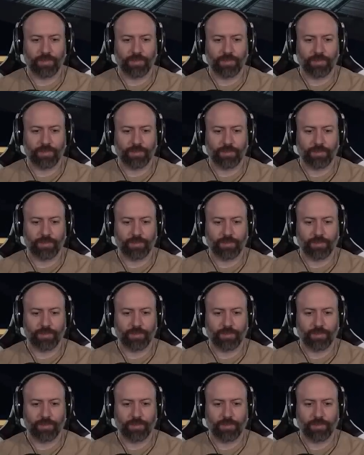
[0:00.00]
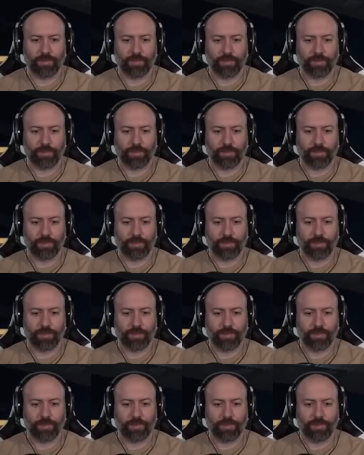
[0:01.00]

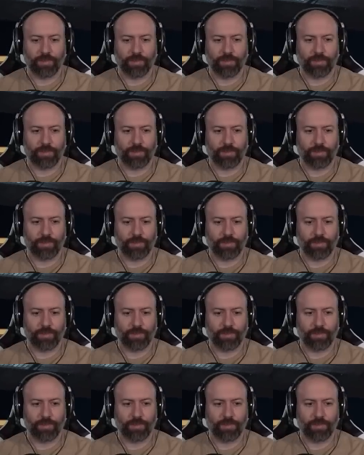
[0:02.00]
No one is speaking in this clip.